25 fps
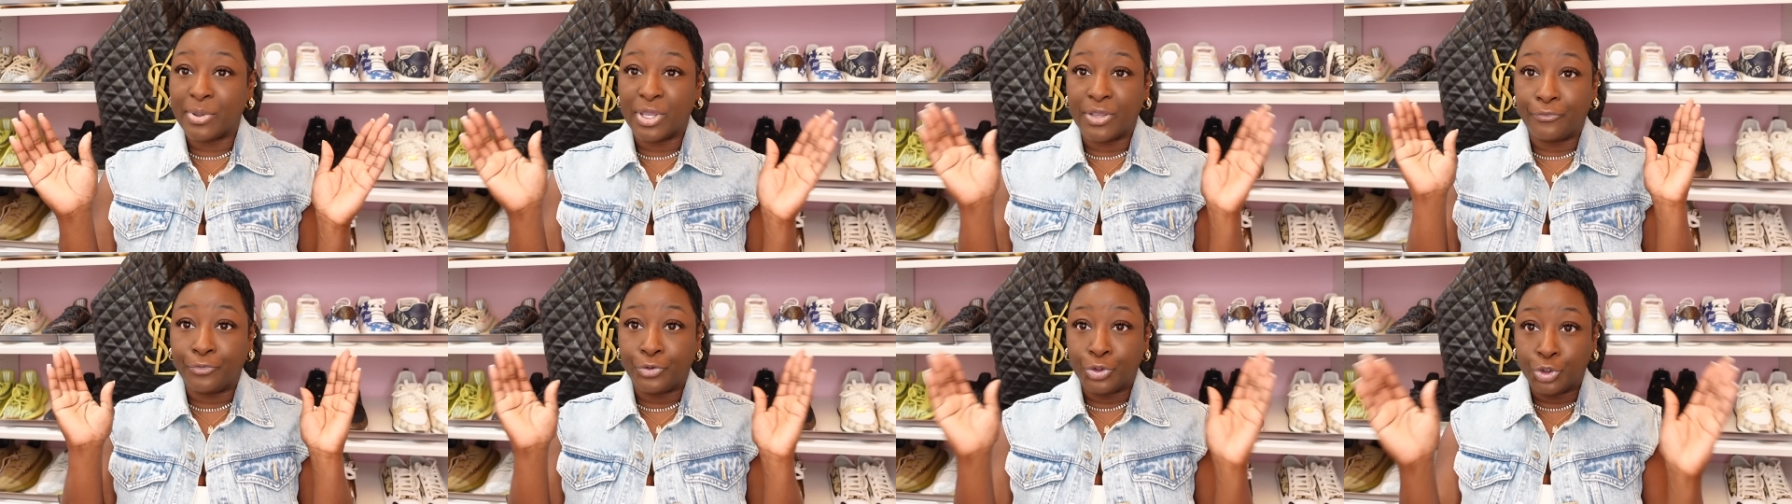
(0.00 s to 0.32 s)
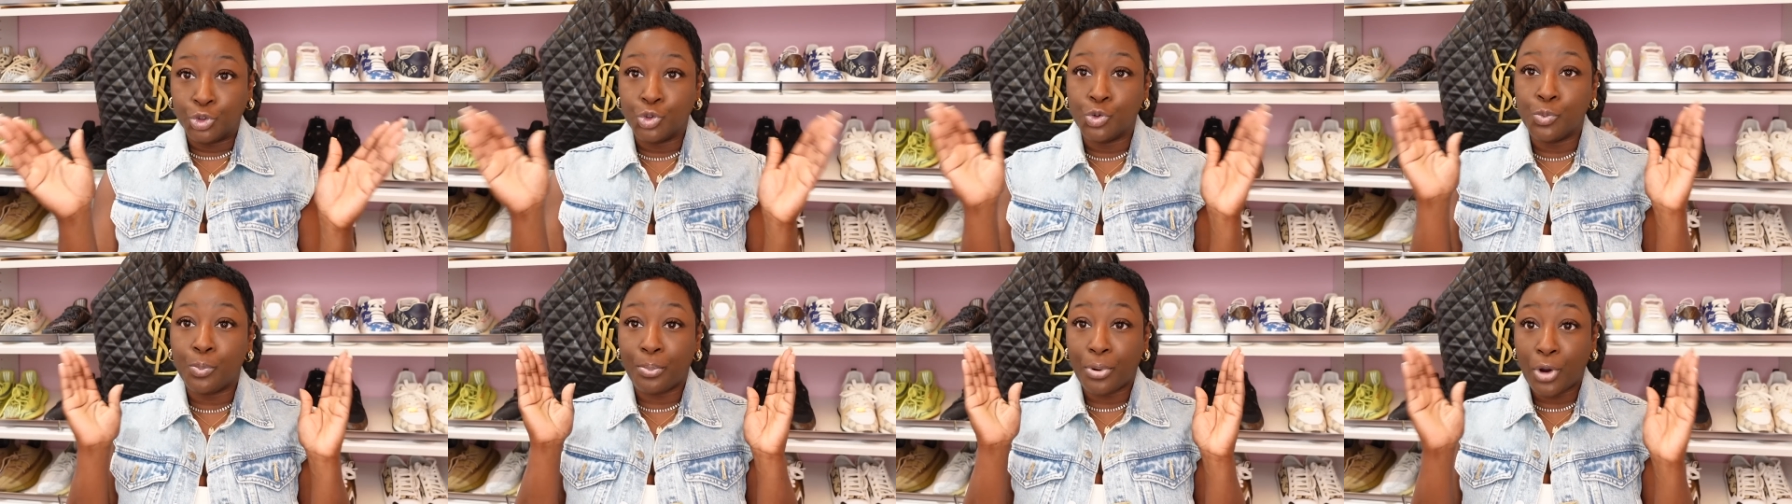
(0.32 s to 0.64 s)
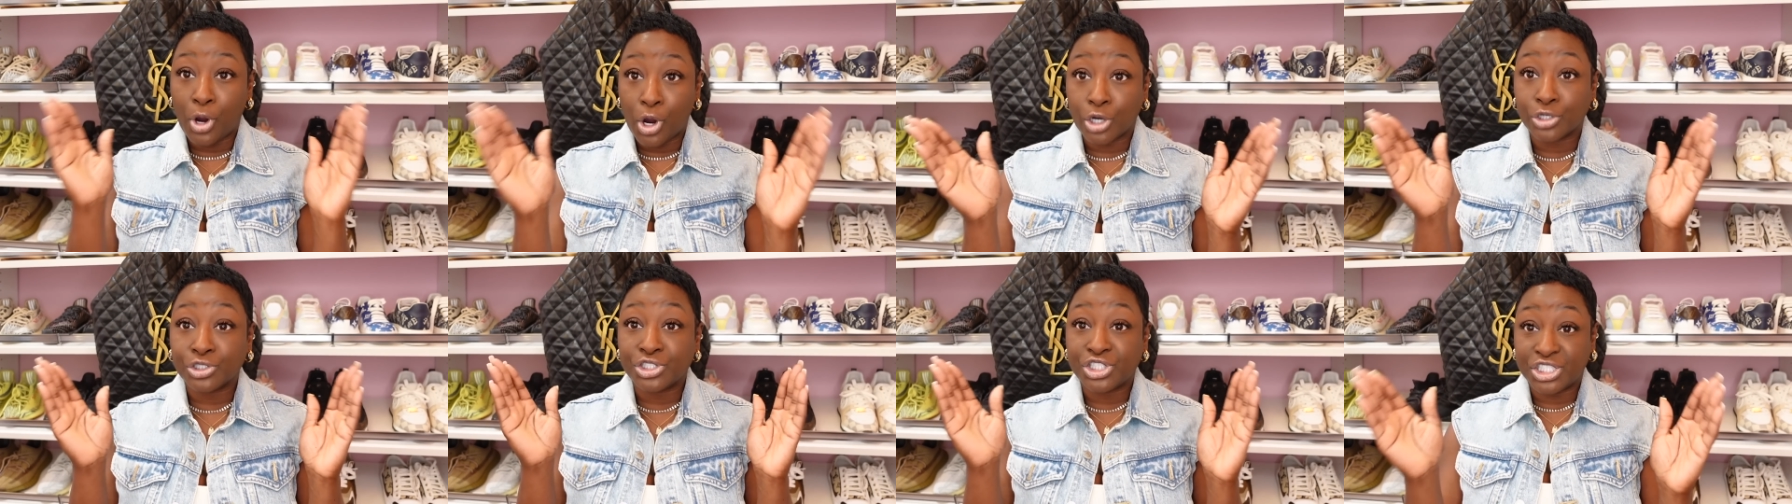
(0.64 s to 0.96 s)
If you
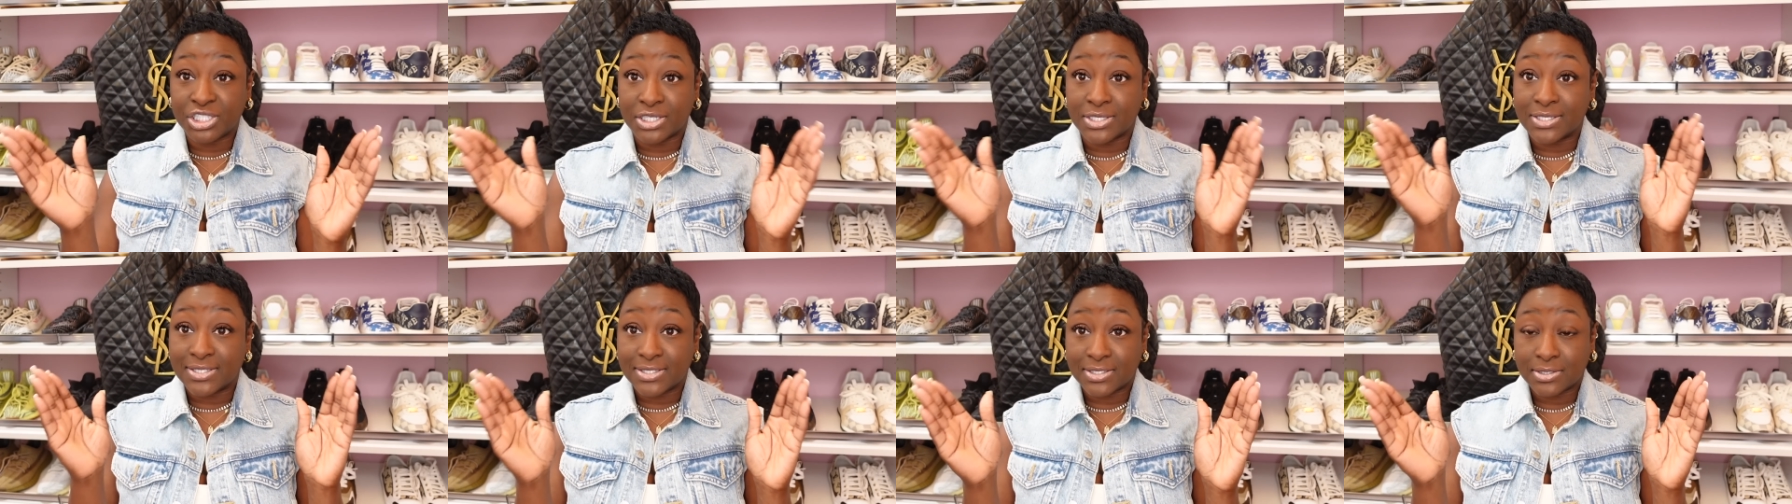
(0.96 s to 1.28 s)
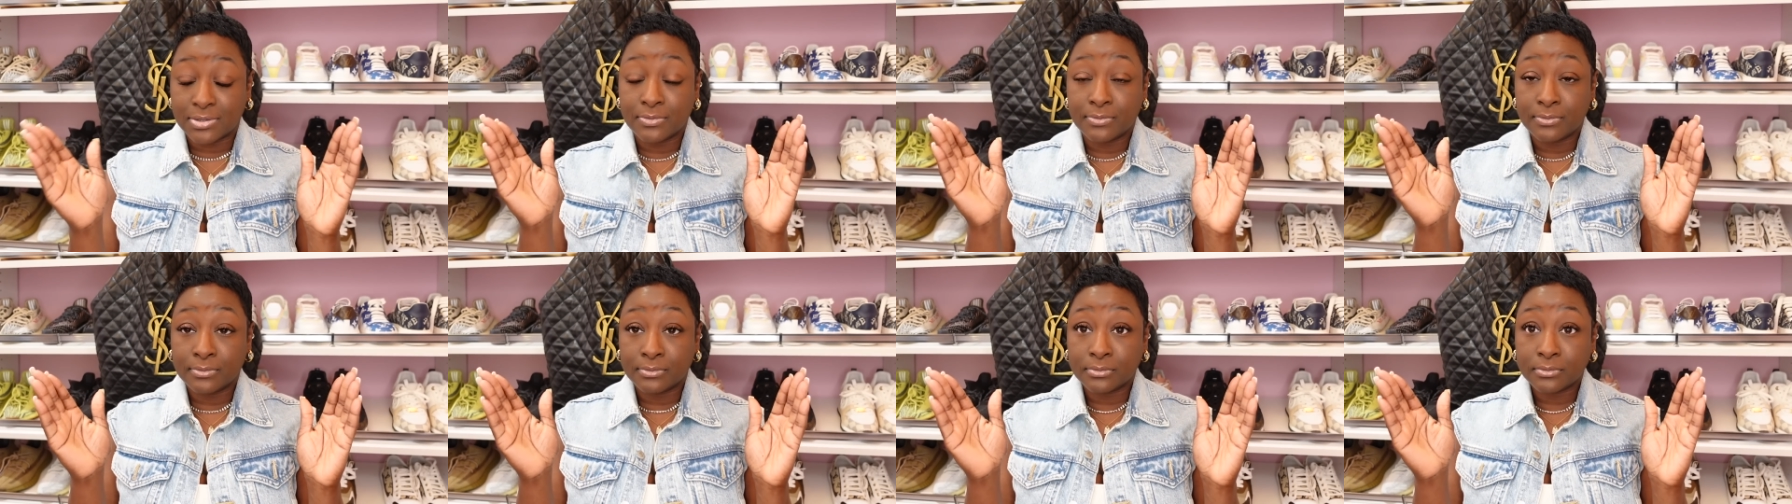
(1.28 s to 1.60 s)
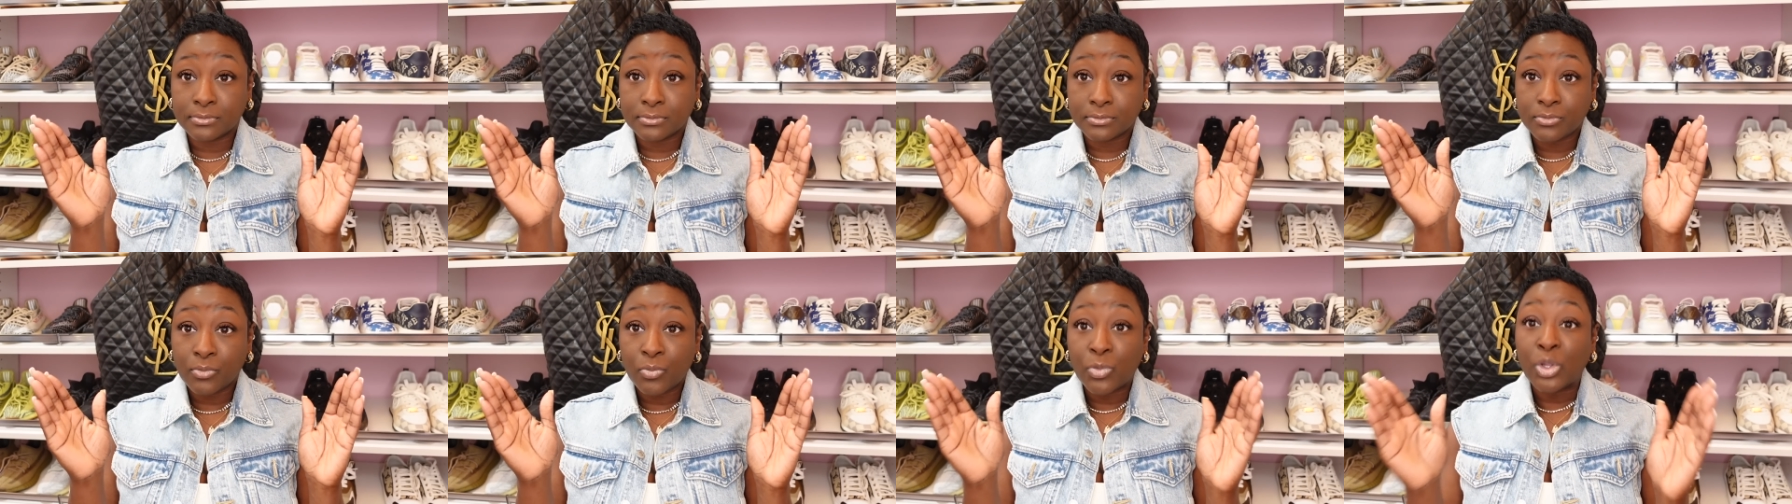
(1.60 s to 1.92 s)
purchase,
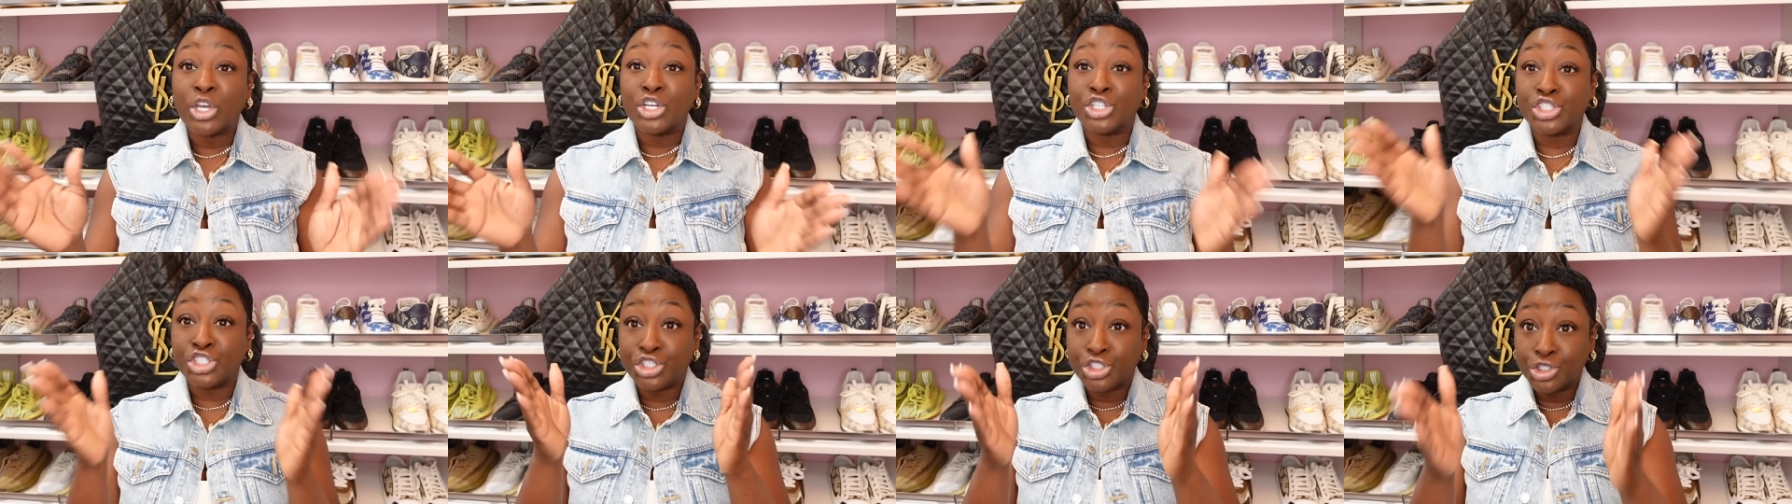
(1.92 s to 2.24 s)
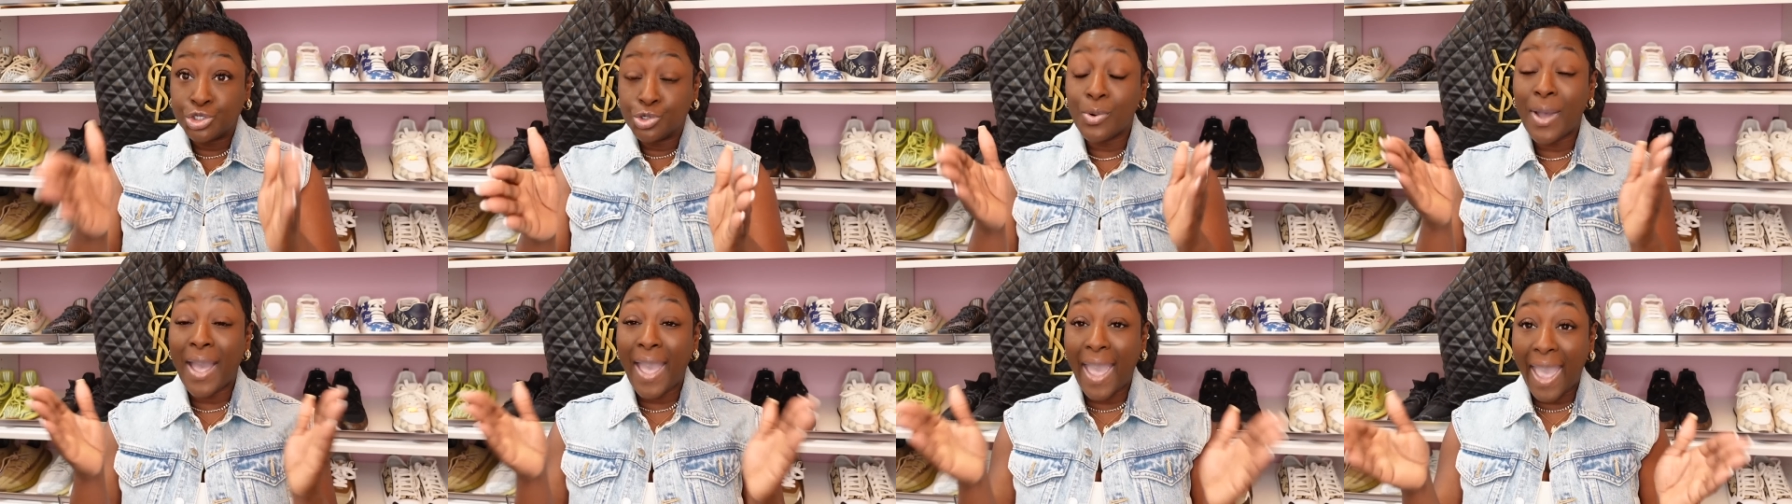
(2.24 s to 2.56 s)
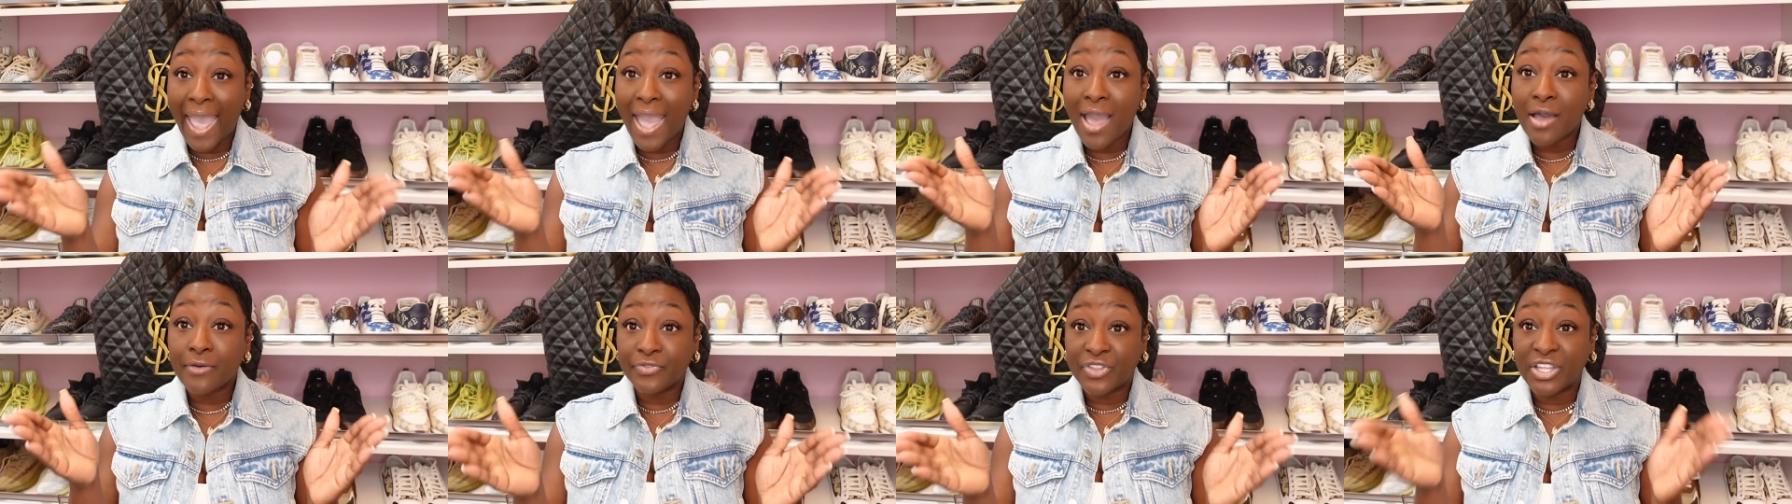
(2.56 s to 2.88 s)
because you
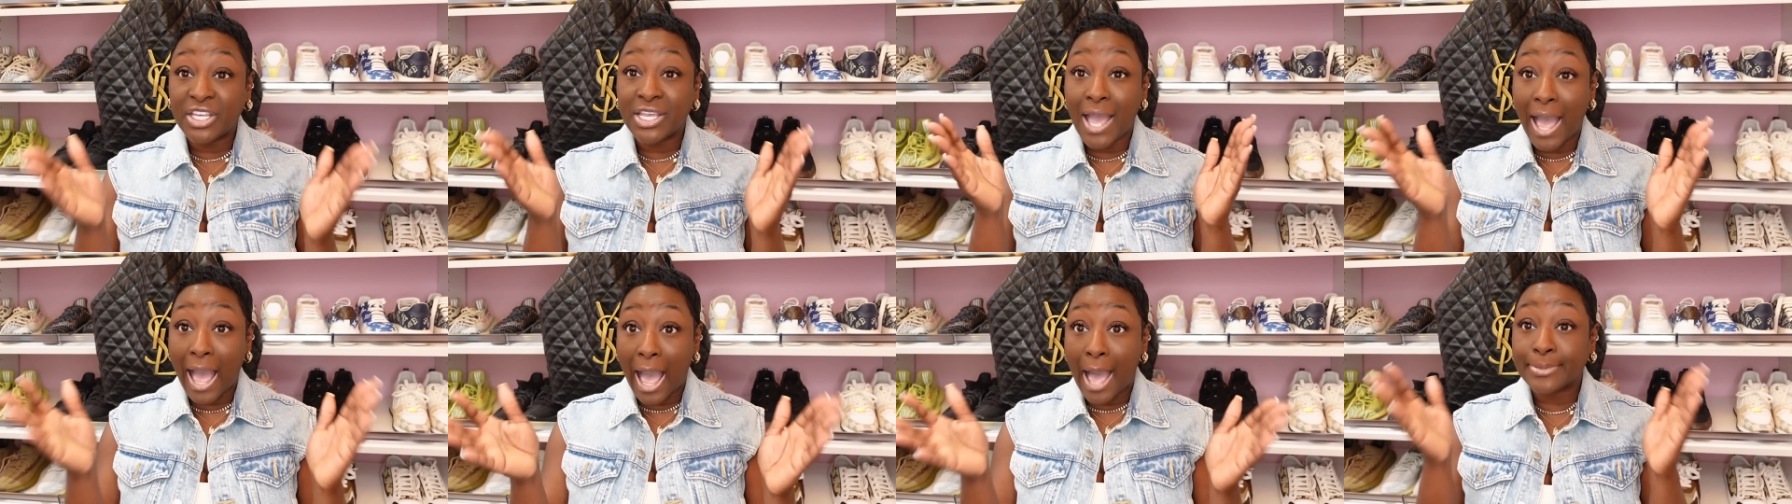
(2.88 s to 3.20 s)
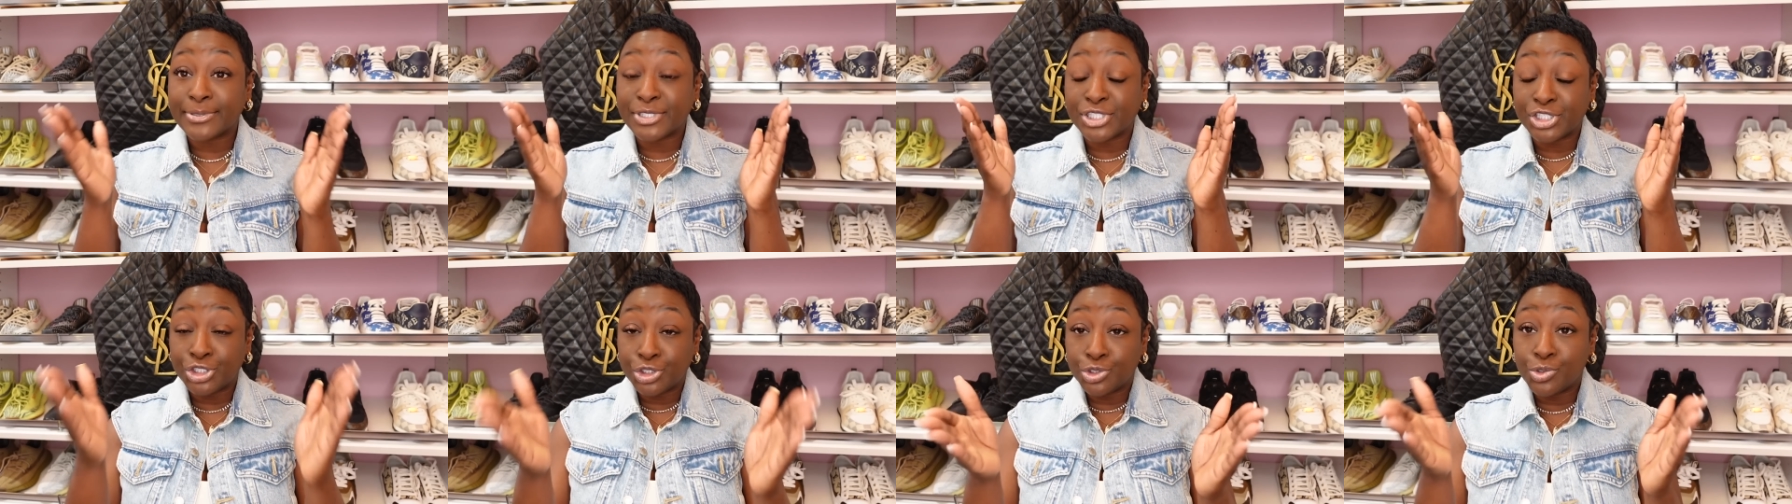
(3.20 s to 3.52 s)
have the option,